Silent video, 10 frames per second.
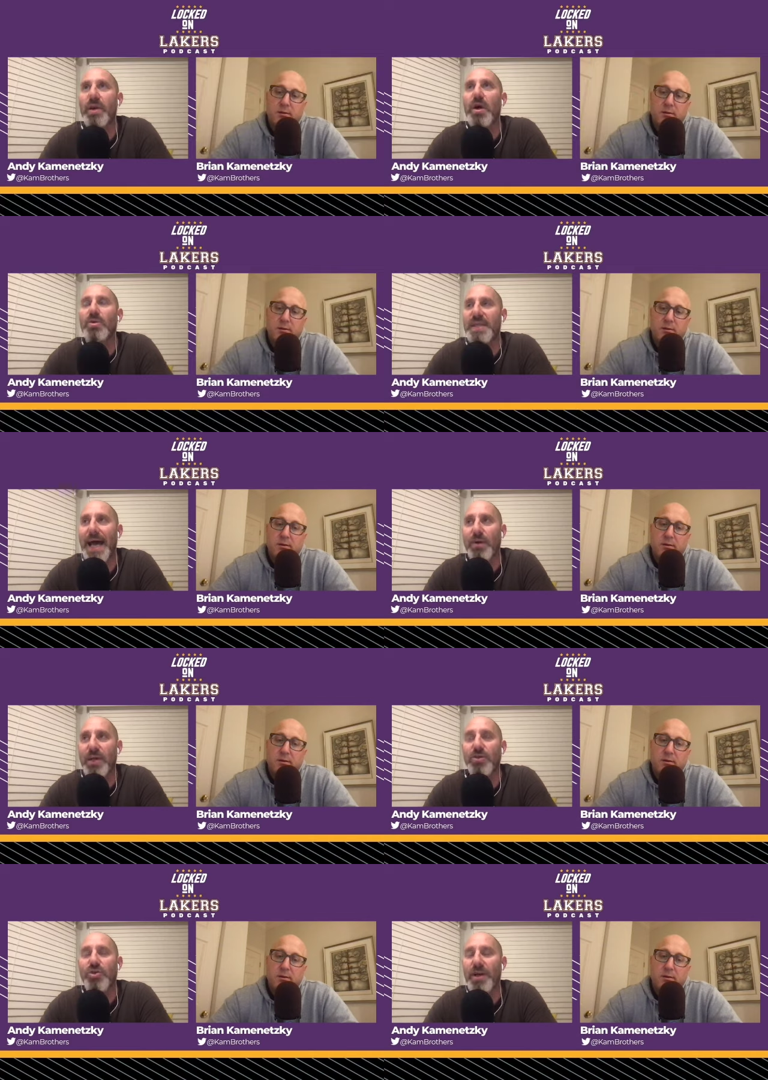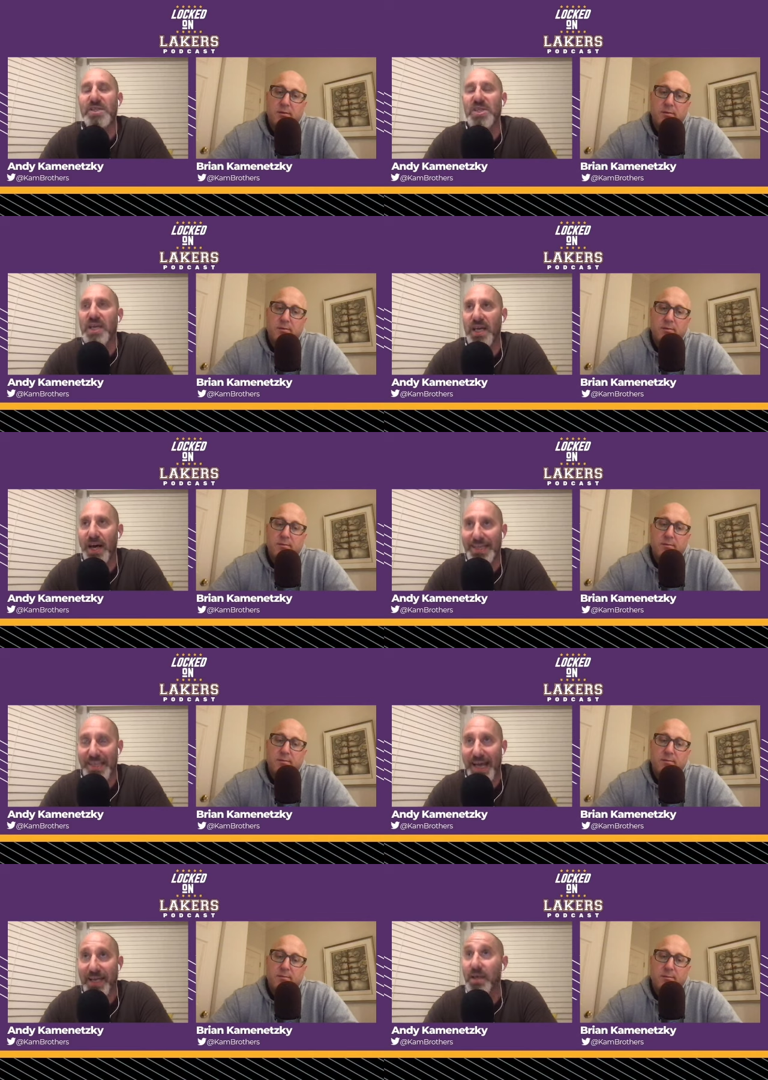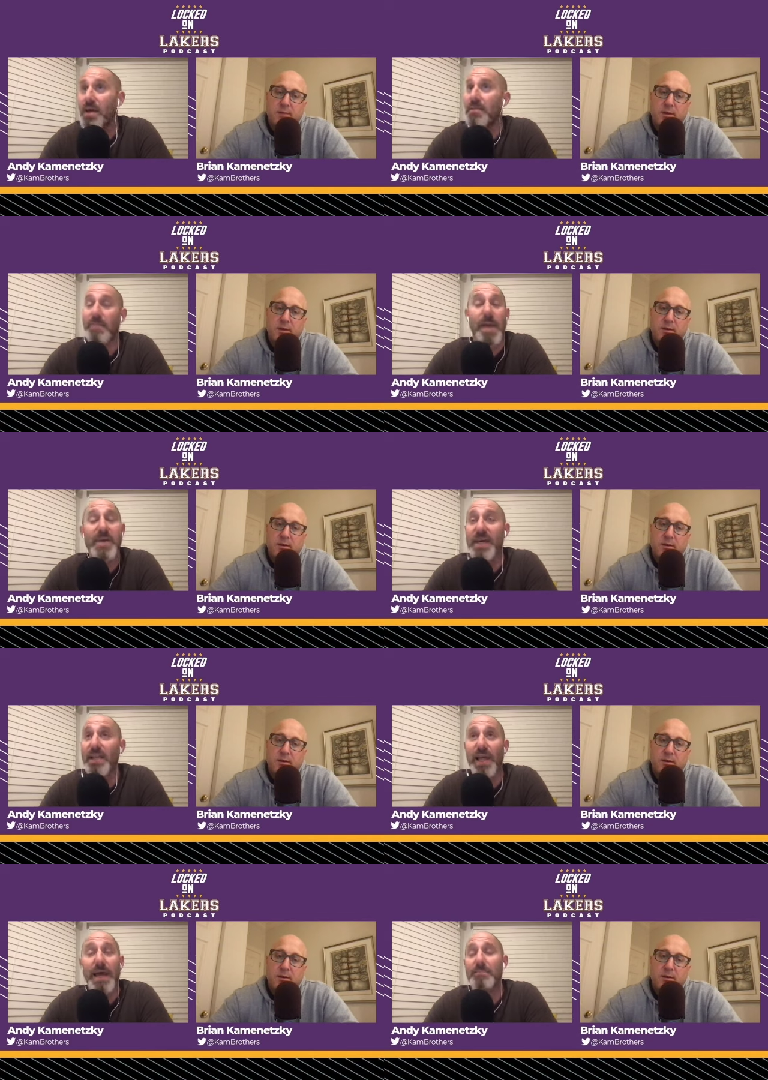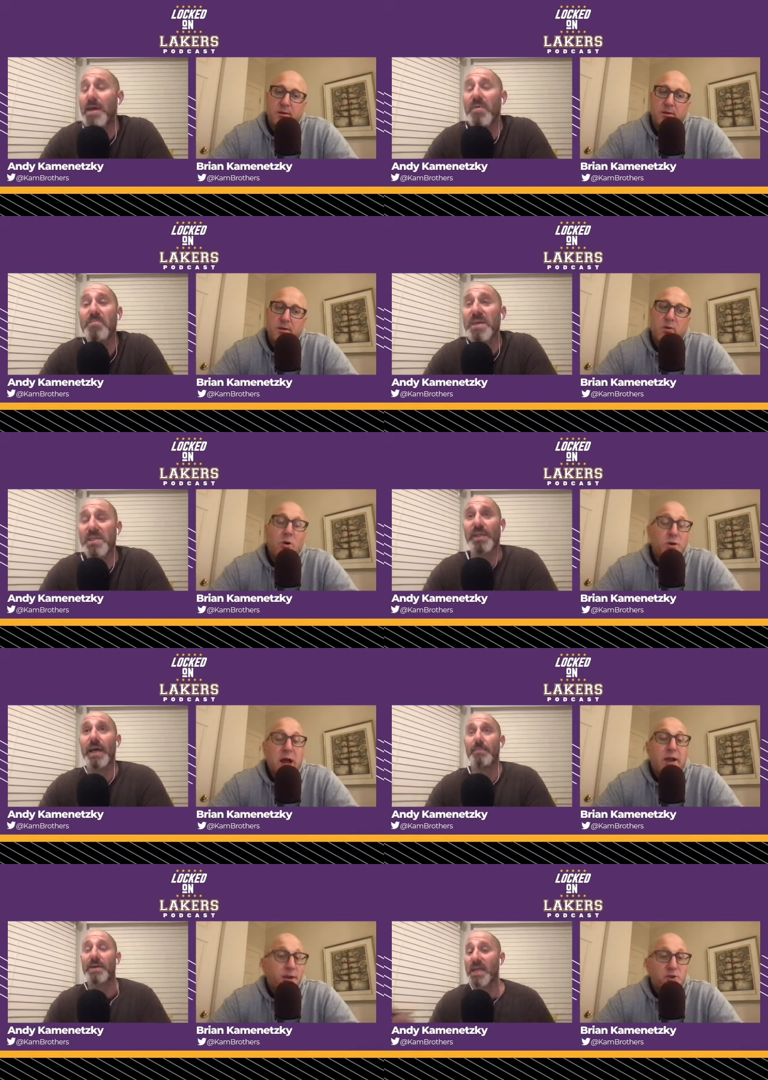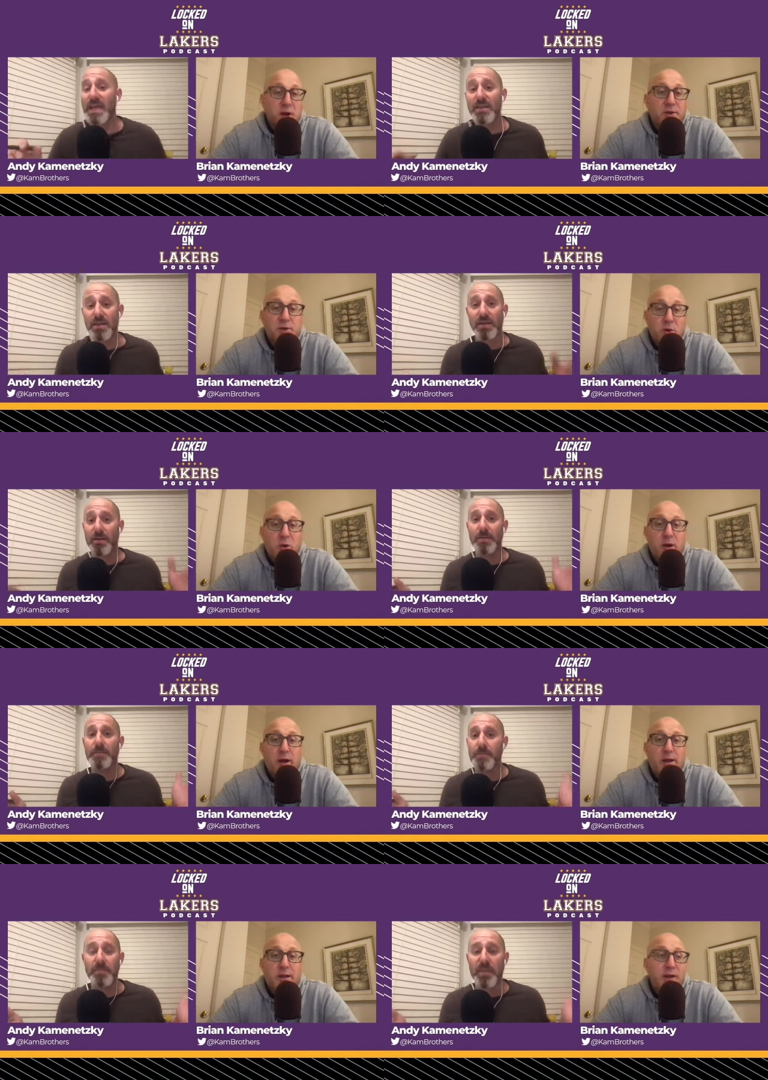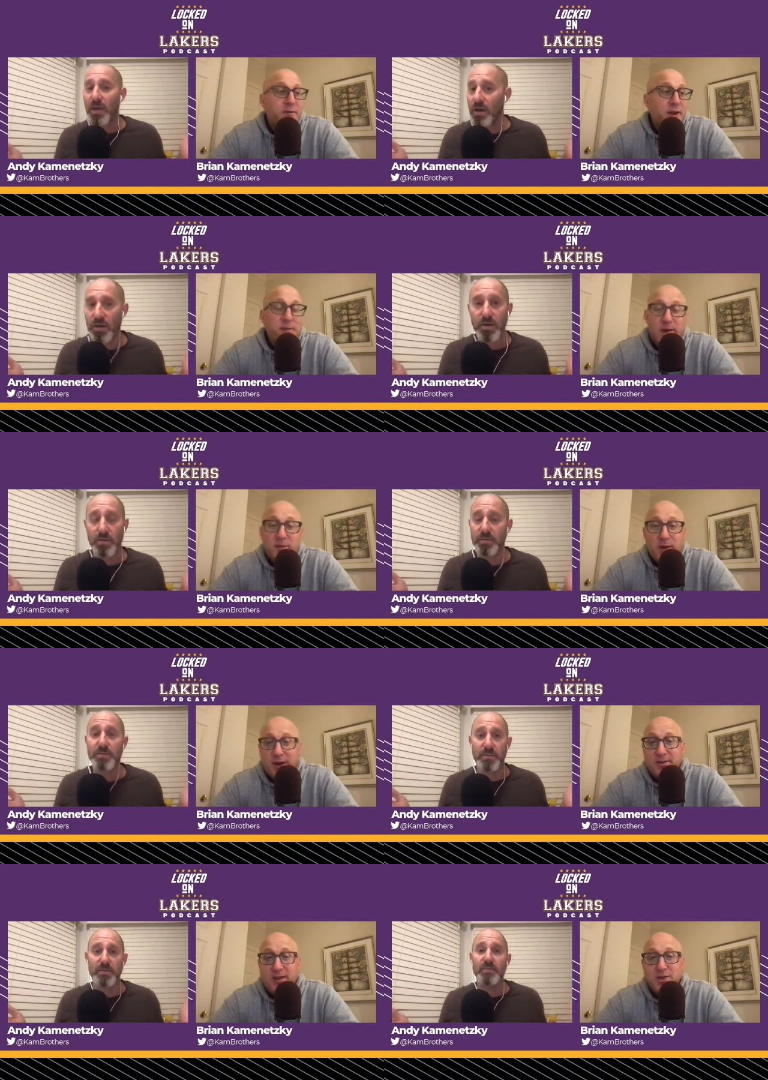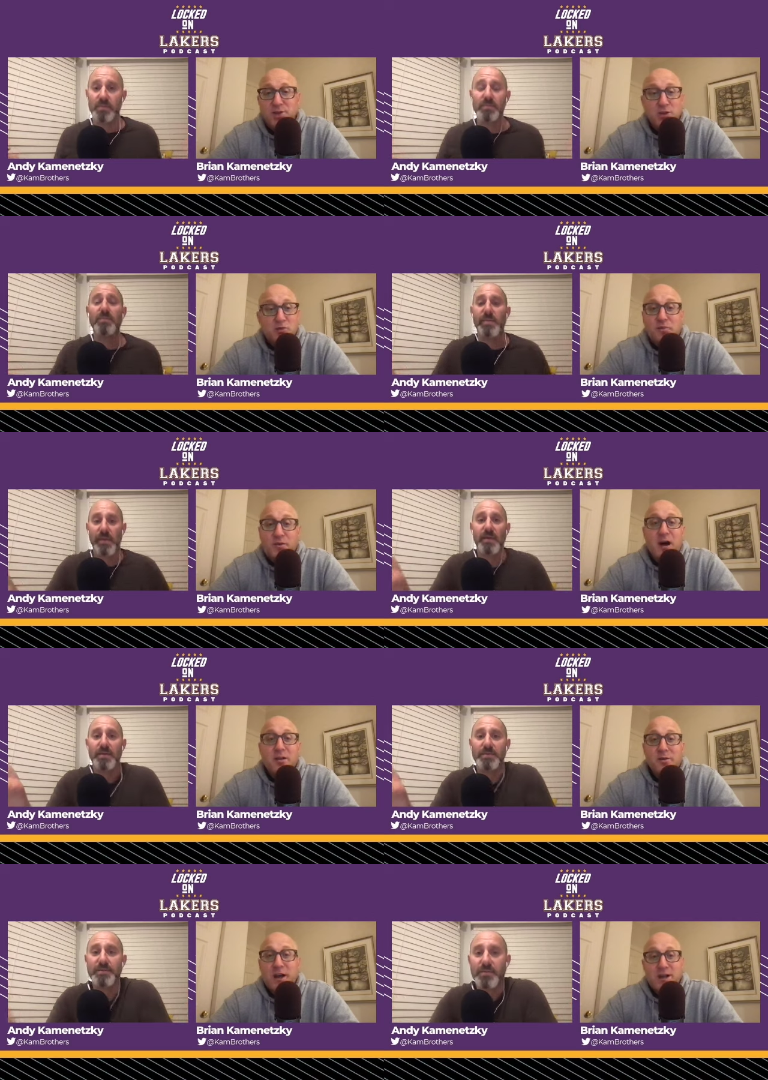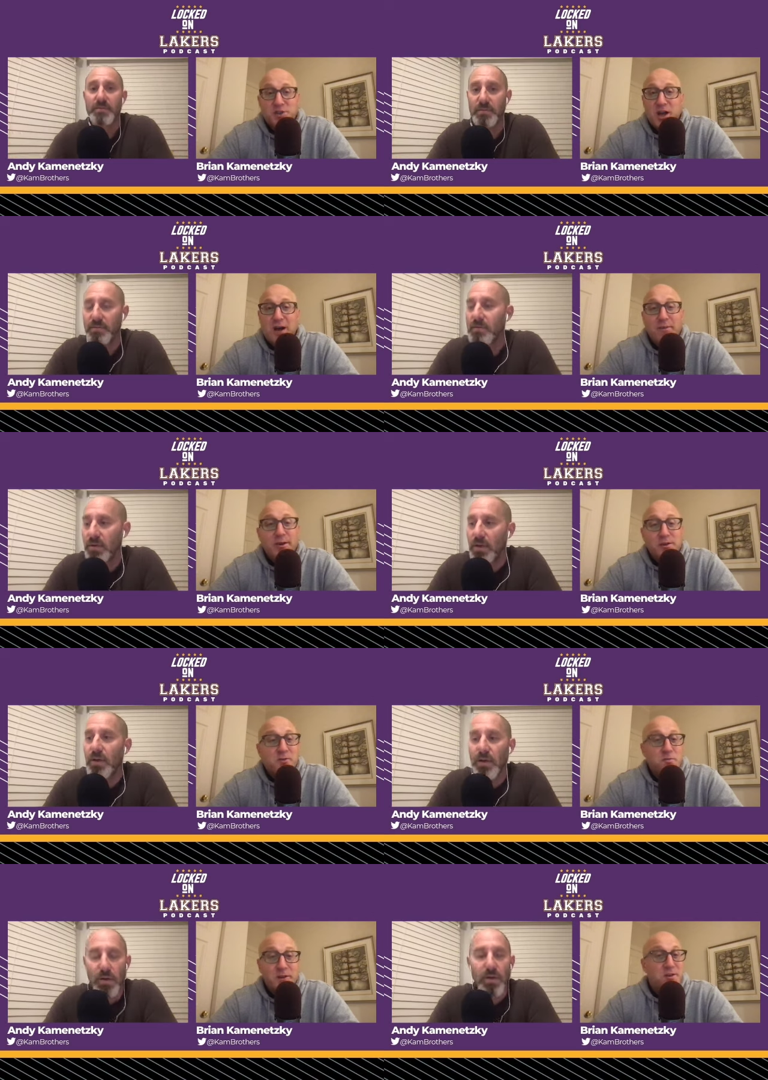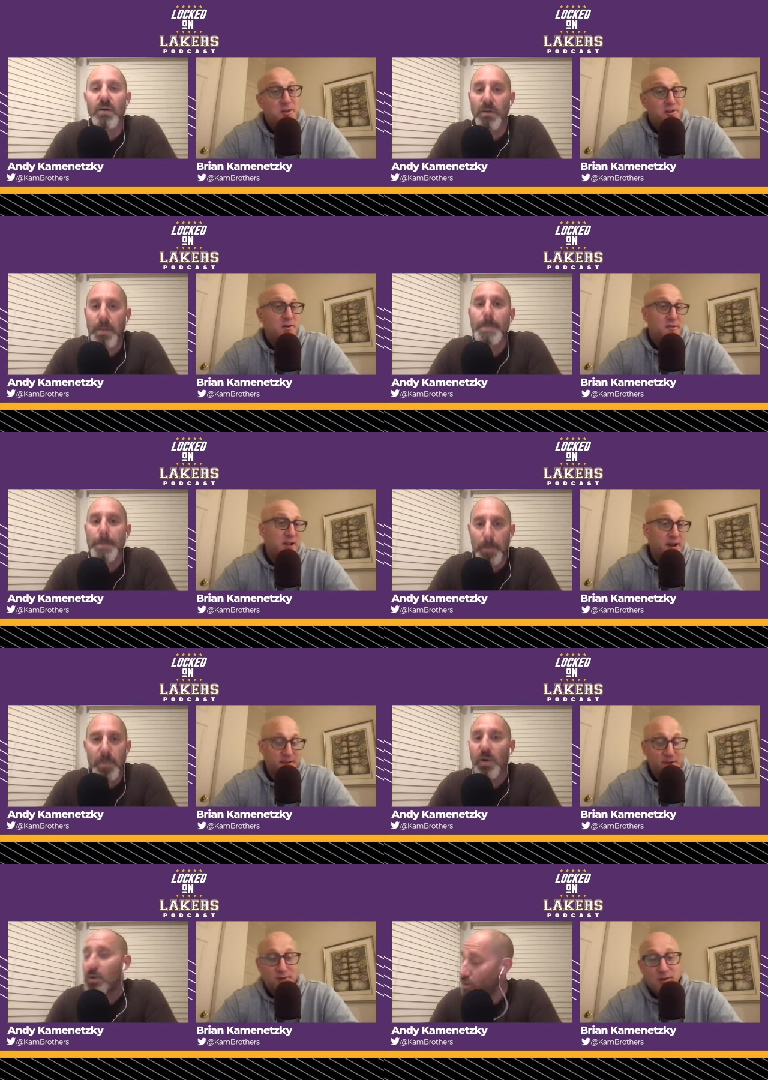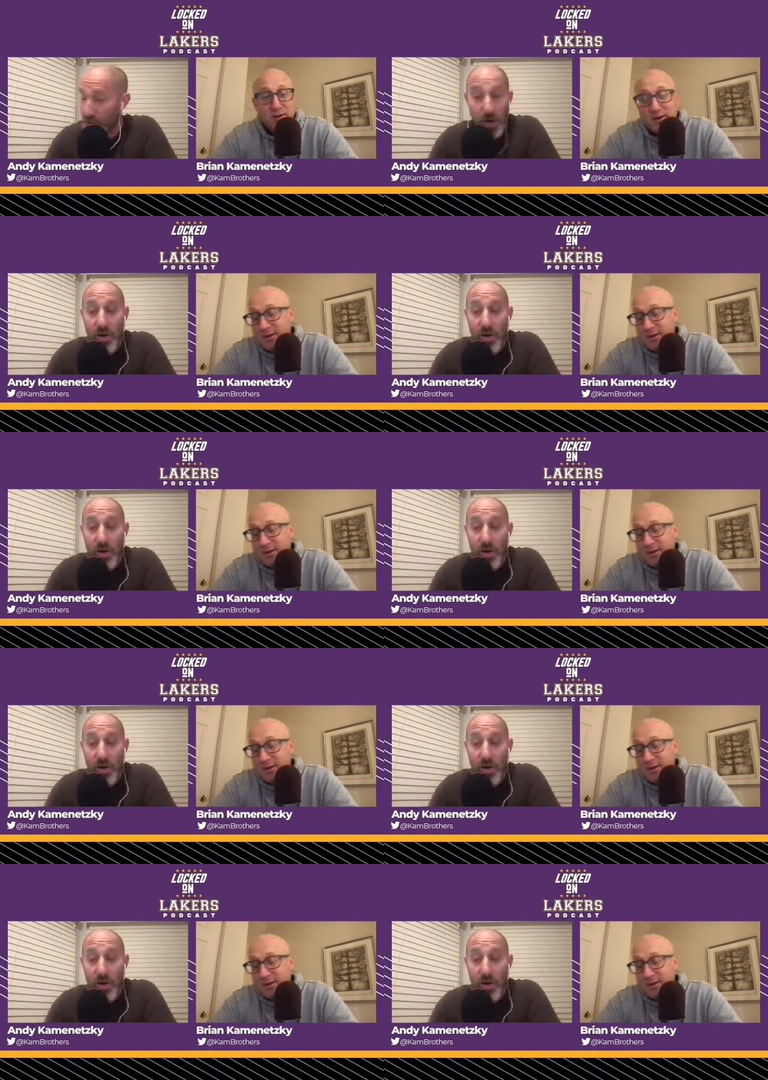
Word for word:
Speaker 1: to go downhill trying to seek contact, maybe get a layup, maybe miss.
Speaker 2: Or downhill try to score. And if anybody's paying attention, you follow that shot because he's missing an awful lot of those.
Speaker 1: Sure.